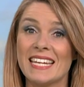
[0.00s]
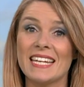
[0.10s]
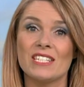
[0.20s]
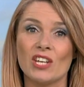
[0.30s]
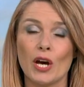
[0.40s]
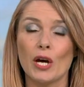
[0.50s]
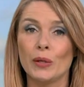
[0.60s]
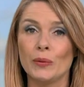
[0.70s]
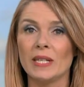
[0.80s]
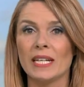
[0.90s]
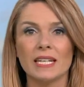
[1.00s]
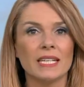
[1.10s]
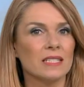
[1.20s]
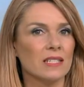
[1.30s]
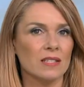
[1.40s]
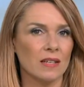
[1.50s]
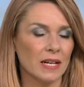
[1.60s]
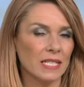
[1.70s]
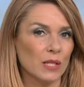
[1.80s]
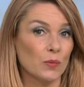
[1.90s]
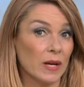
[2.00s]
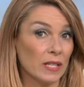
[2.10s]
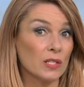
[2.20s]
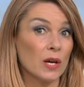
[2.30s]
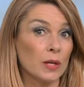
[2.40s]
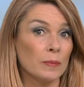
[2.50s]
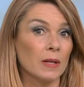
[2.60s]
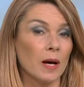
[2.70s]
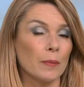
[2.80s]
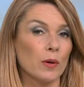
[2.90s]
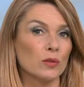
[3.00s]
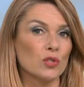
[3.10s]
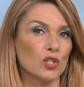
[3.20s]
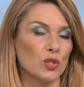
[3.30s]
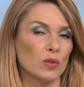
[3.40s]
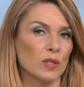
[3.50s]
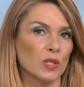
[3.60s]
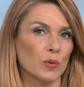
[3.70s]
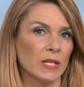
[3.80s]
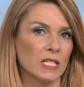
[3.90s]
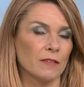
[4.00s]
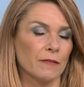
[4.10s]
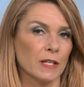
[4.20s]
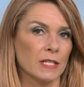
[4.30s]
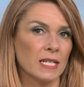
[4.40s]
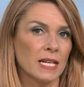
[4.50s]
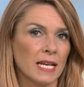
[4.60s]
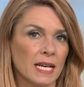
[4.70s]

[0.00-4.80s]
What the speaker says: data only in deciding whether to open up on June the 21st.